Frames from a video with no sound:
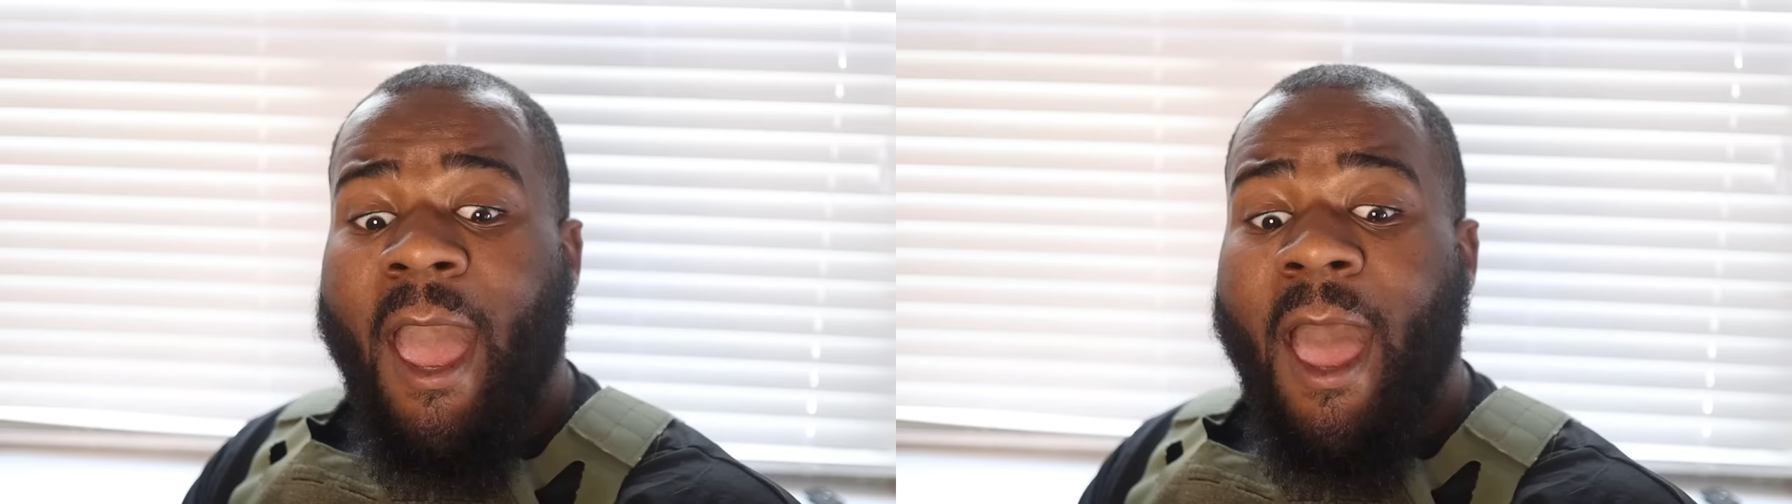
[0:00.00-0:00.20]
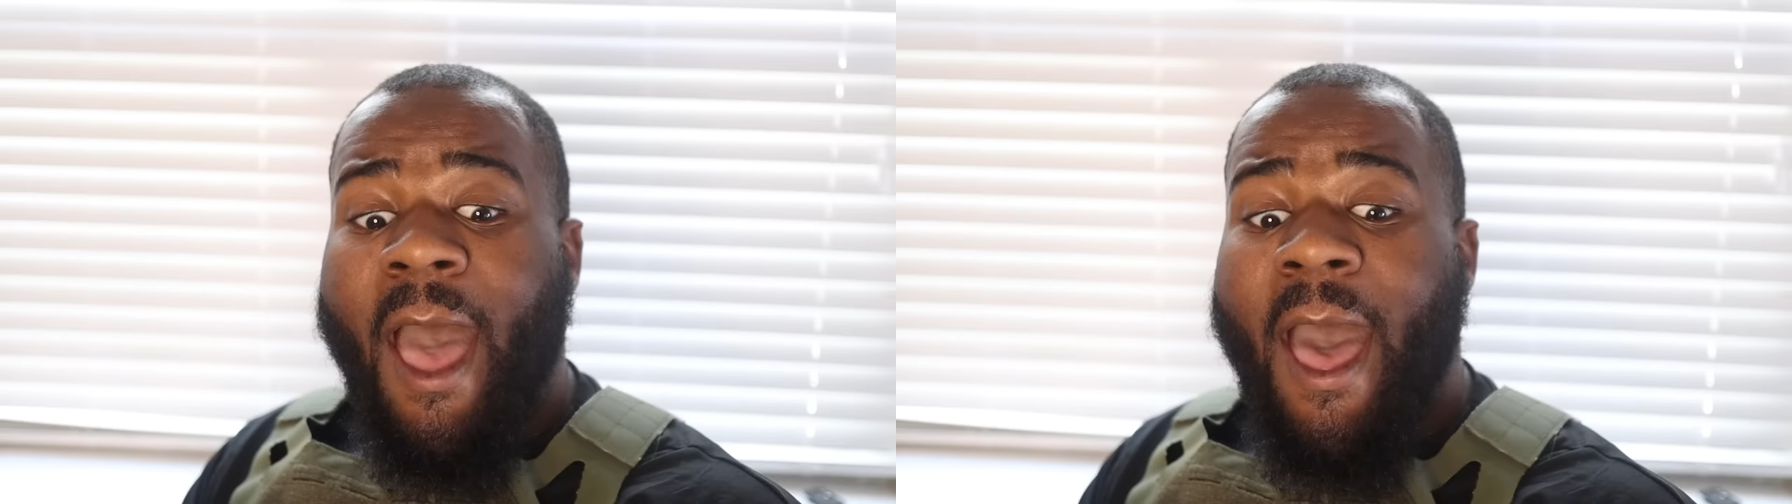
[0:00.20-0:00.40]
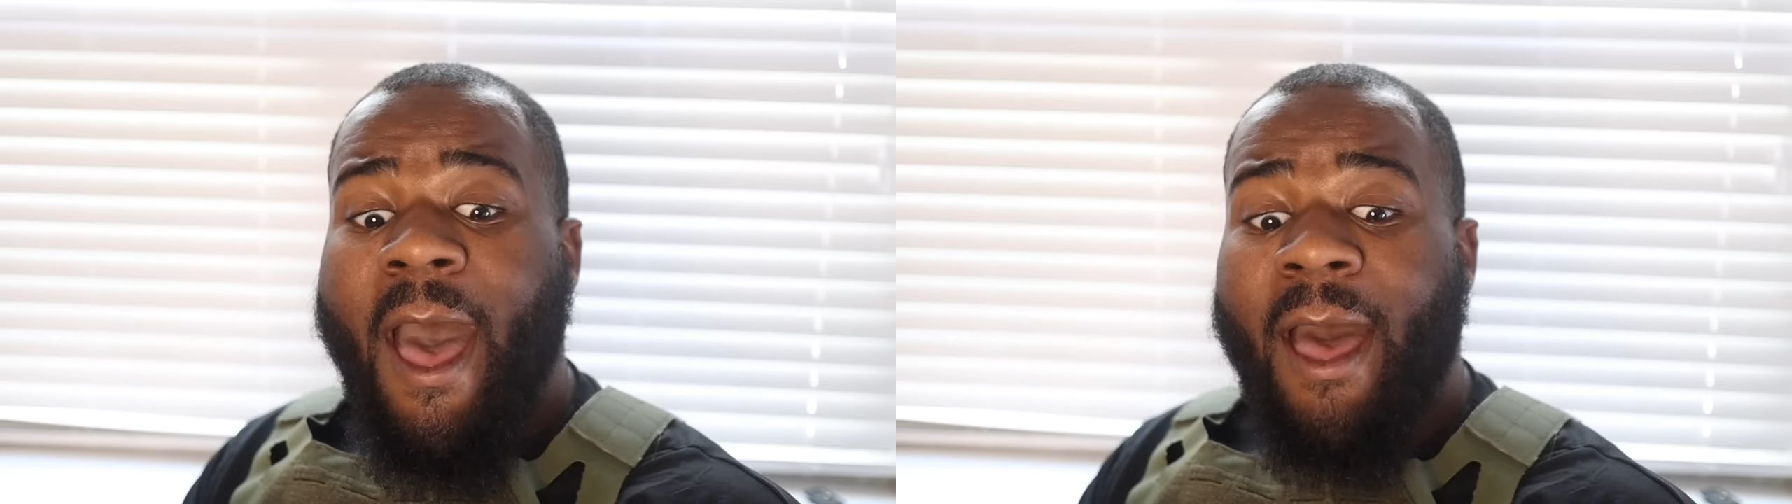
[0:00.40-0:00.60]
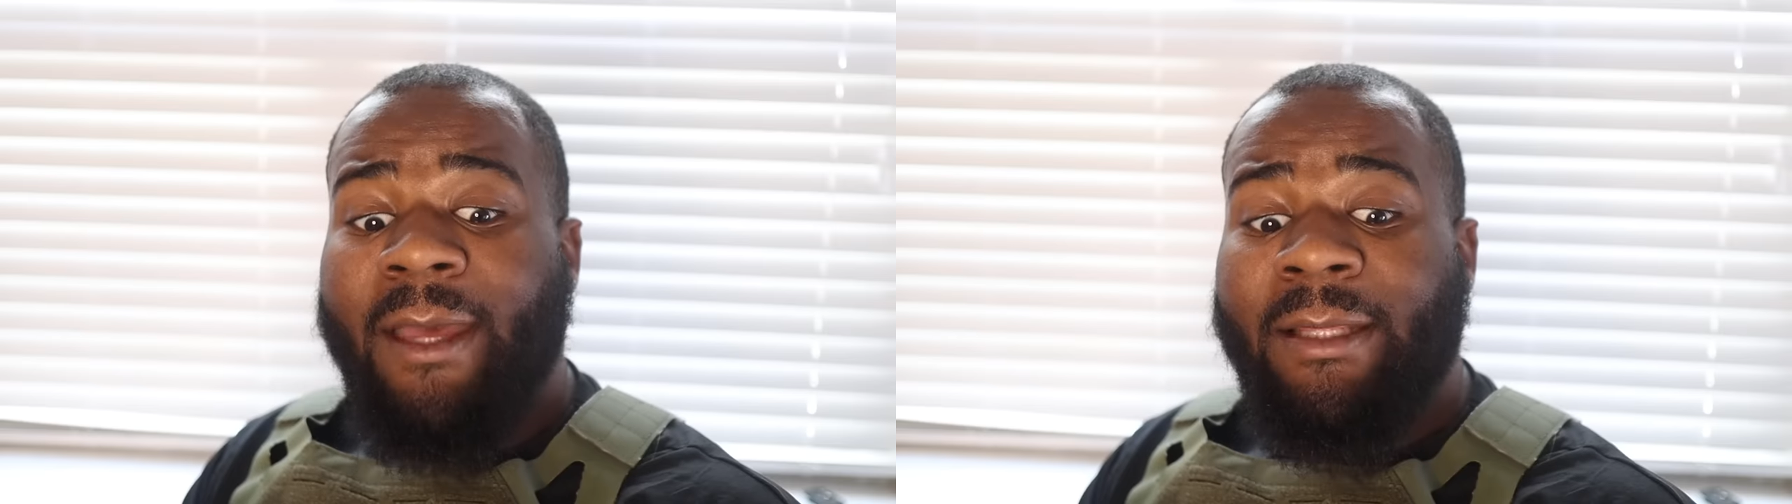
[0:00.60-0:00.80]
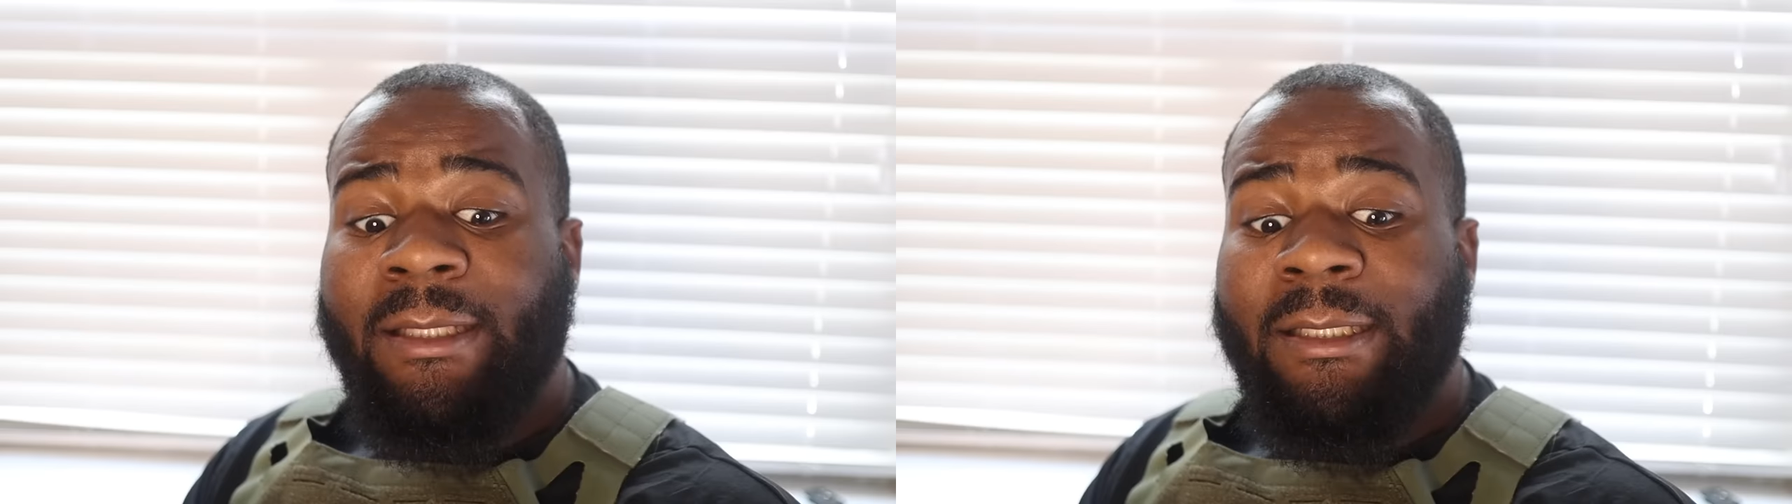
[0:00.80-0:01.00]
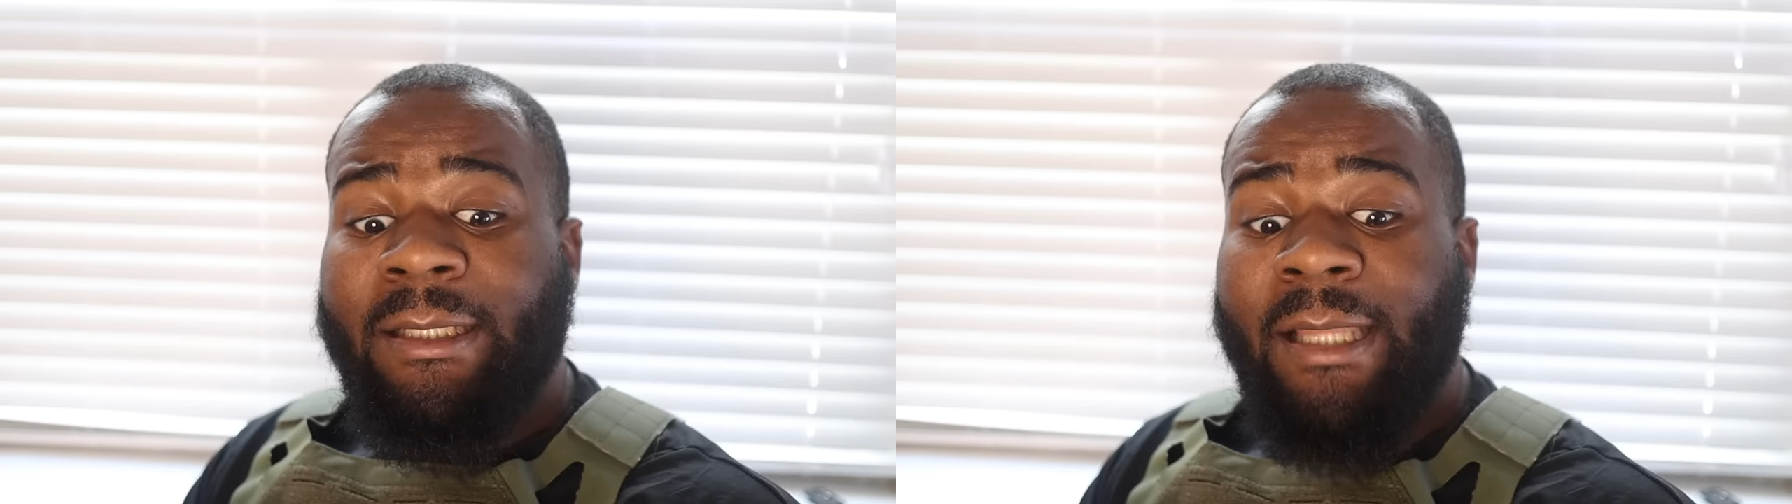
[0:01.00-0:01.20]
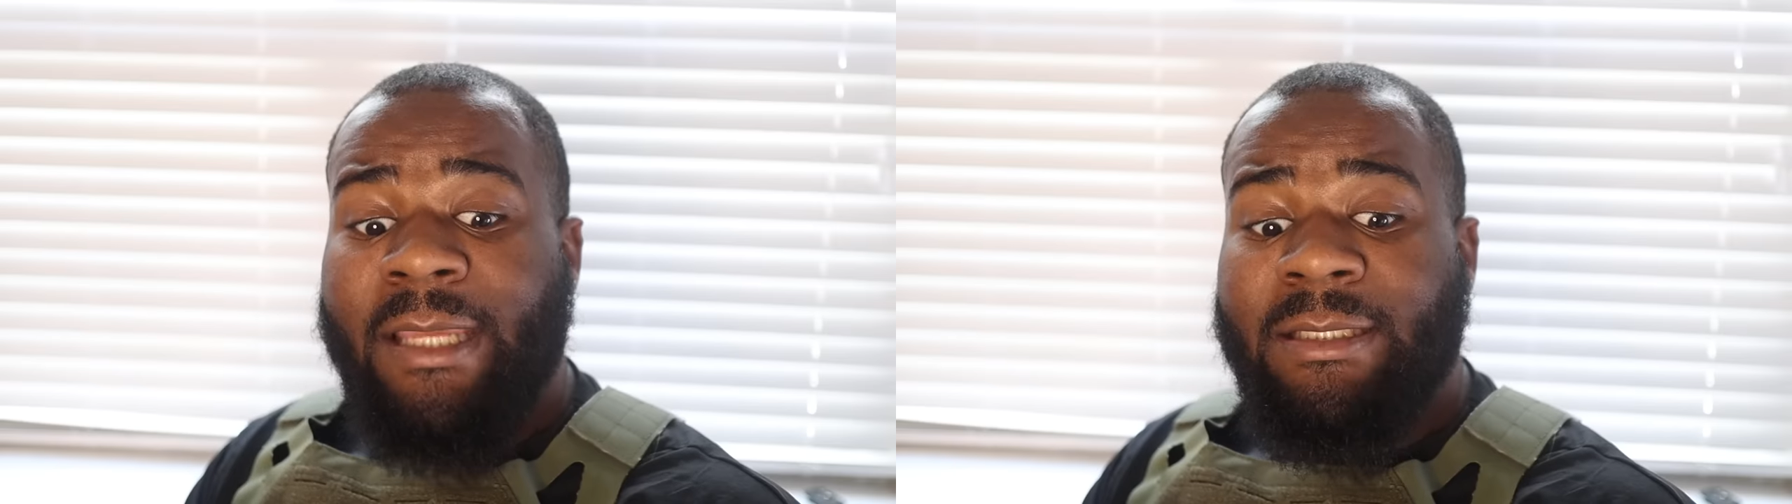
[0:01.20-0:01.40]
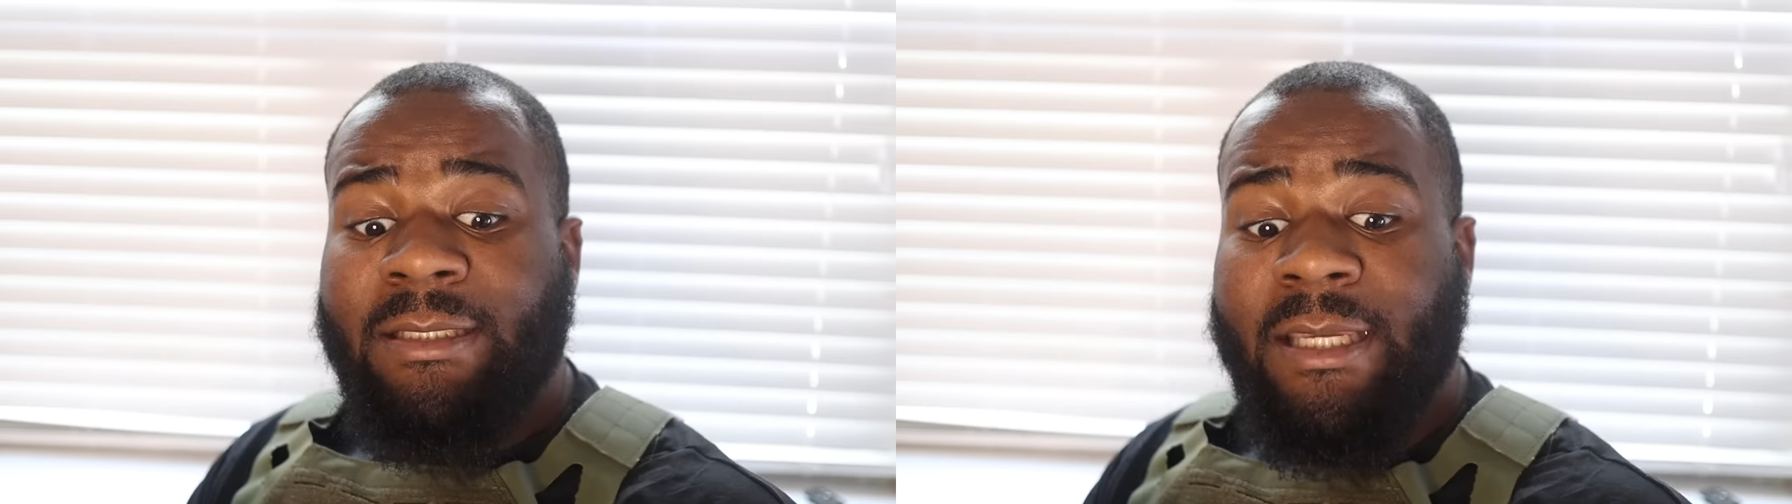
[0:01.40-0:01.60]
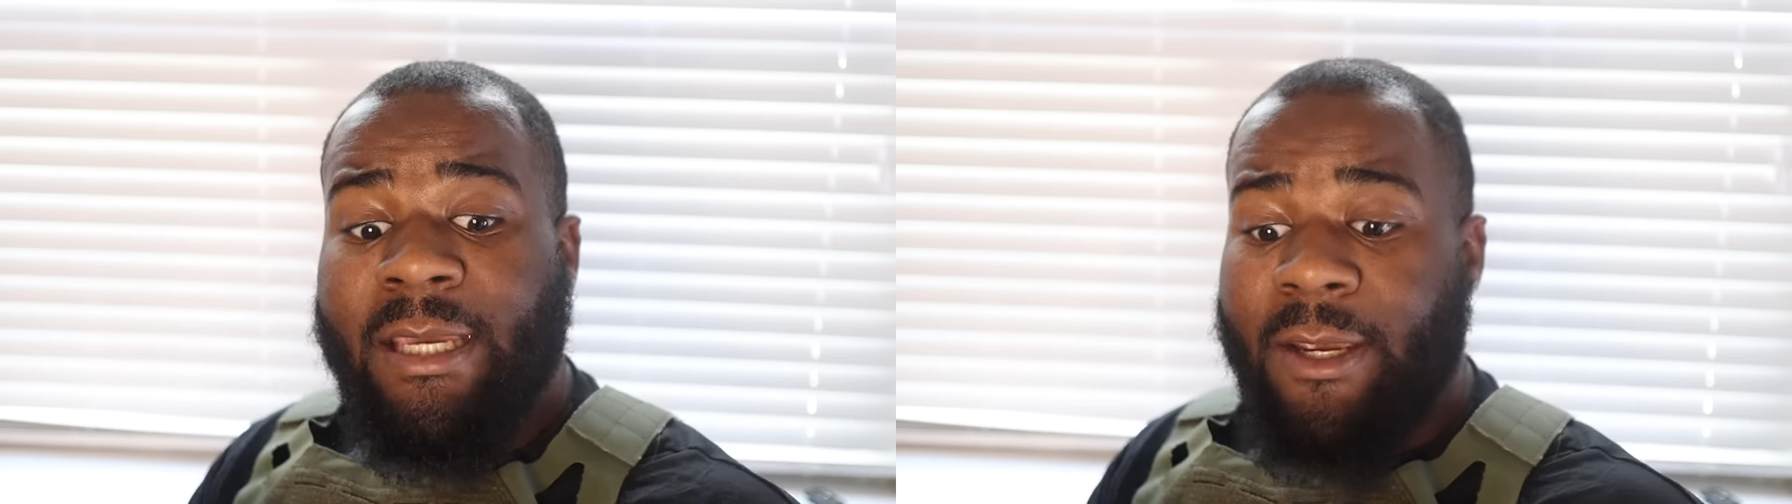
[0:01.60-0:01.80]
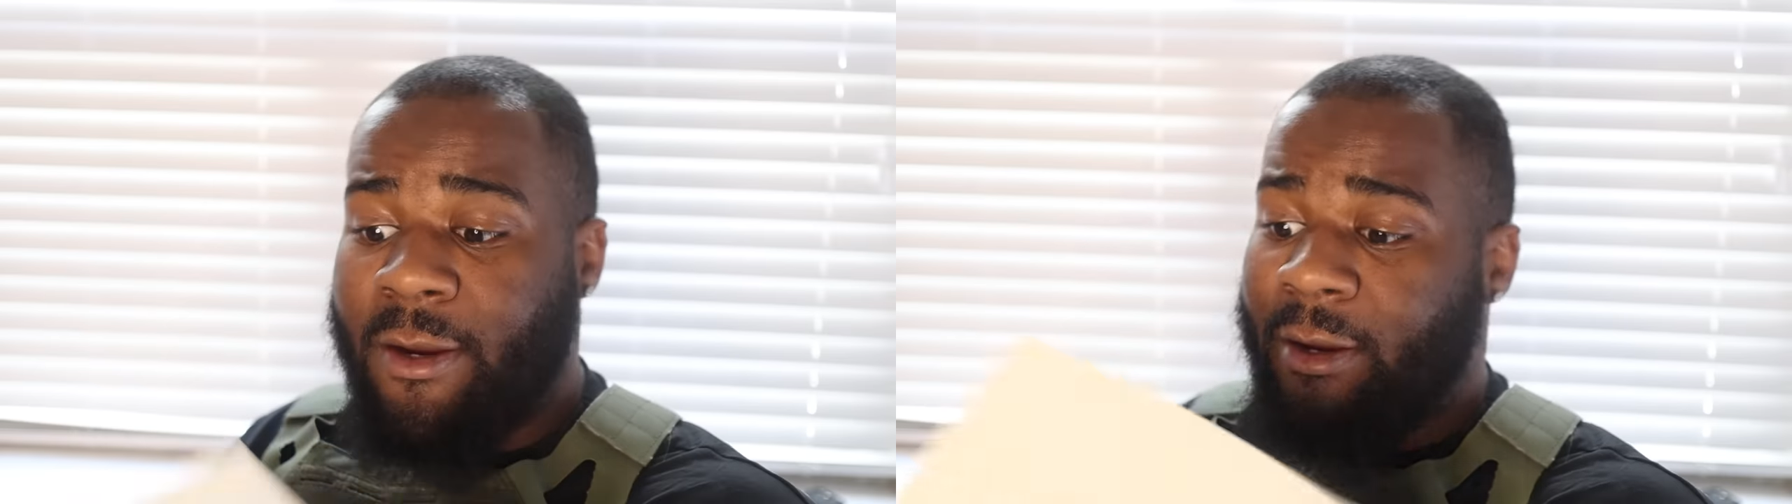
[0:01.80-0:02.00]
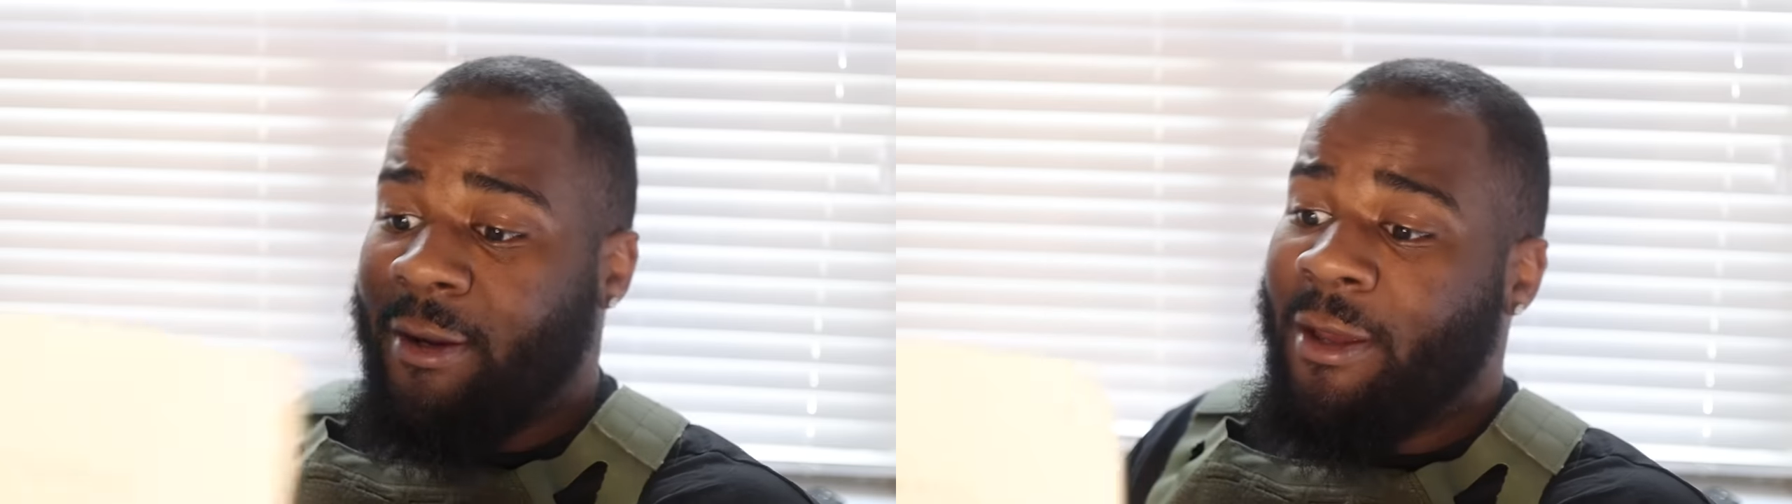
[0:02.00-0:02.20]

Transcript: Ah, let's see here.